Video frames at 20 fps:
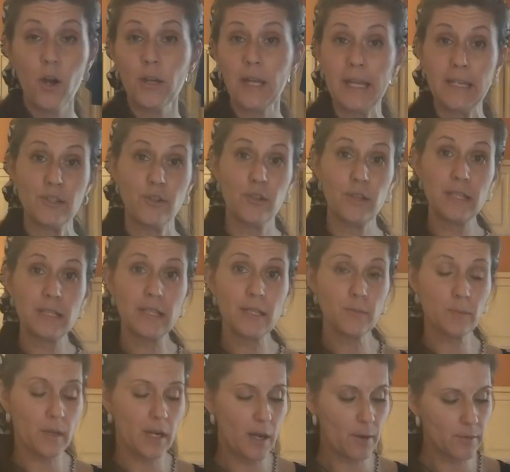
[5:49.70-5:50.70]
Okay, so this
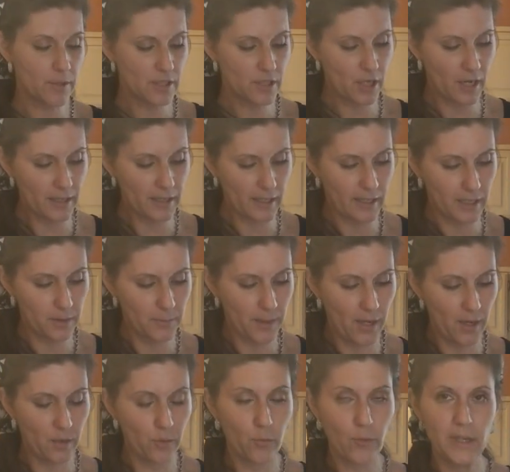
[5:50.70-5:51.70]
is what I was talking
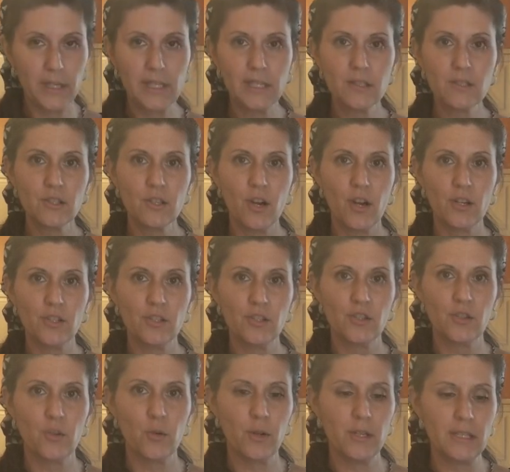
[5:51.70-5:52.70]
about. When it
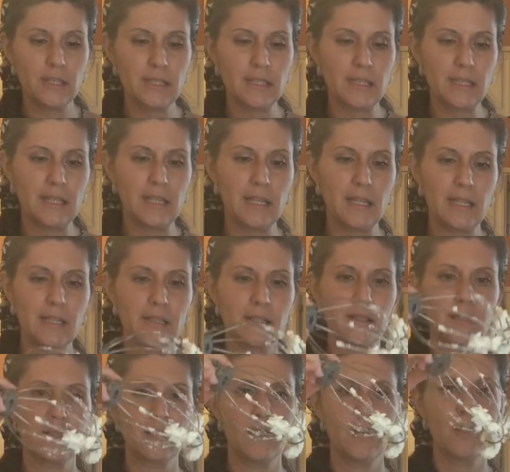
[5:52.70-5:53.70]
starts, you're going to see
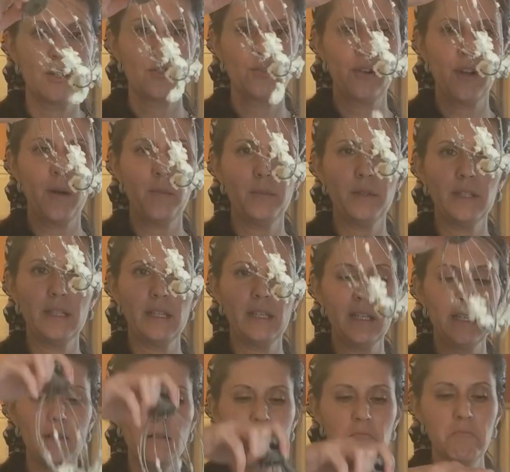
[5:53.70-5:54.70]
it's
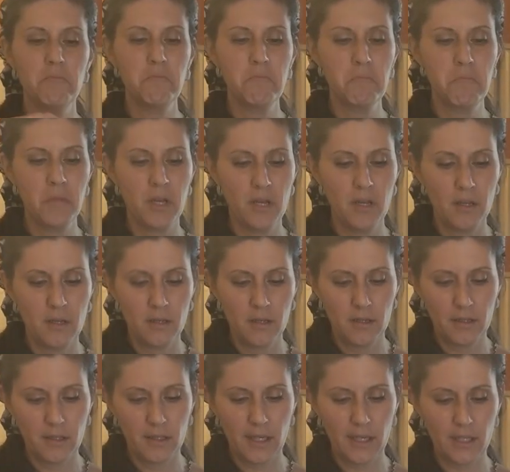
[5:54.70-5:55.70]
crumbly,
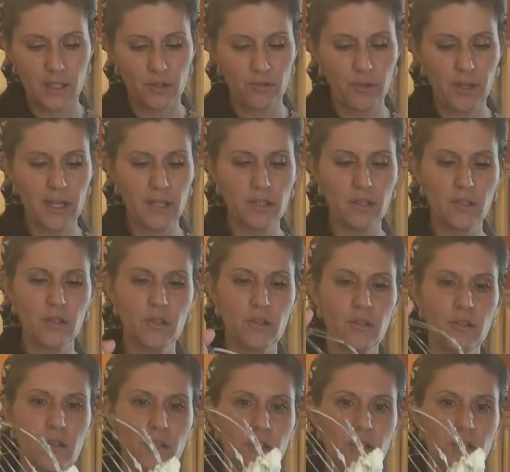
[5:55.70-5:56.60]
kind of granular